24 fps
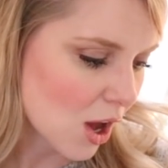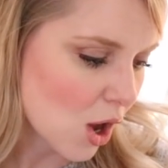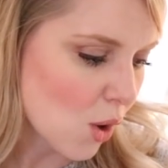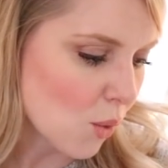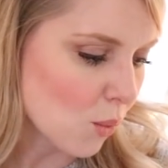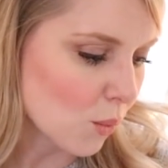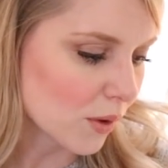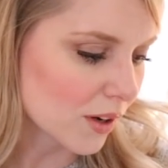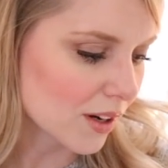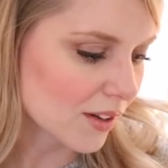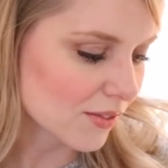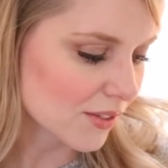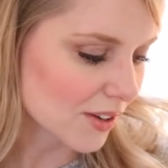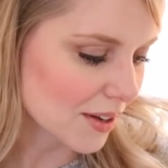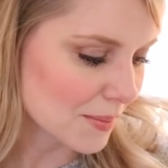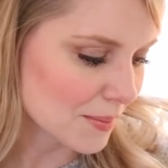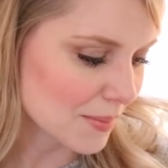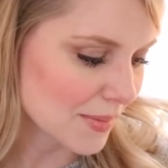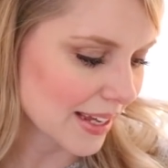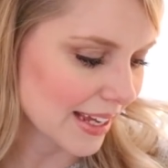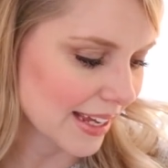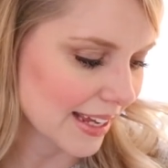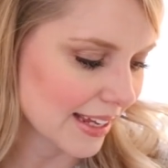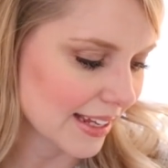One of them
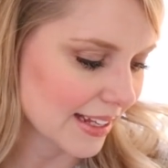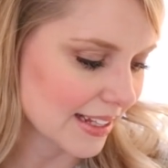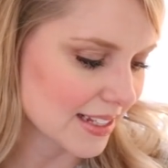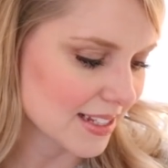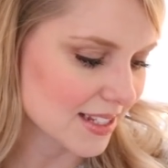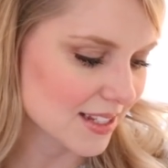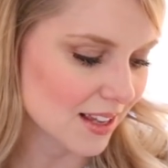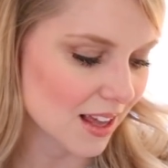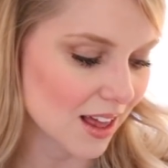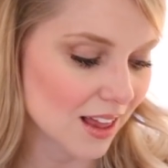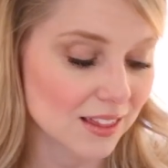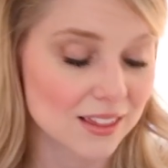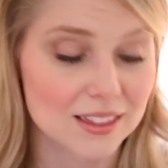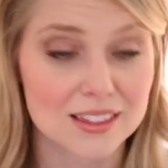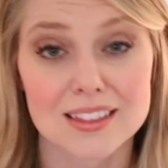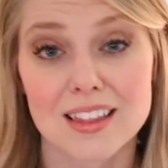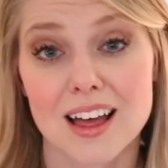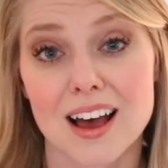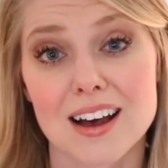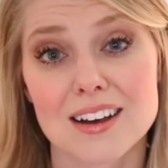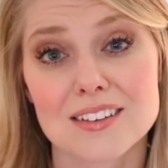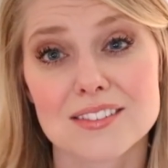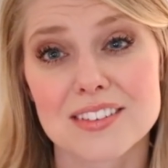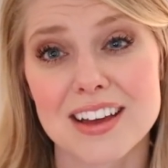is
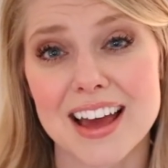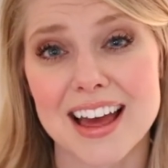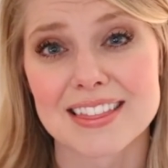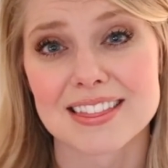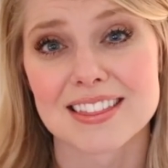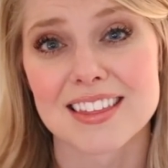Love at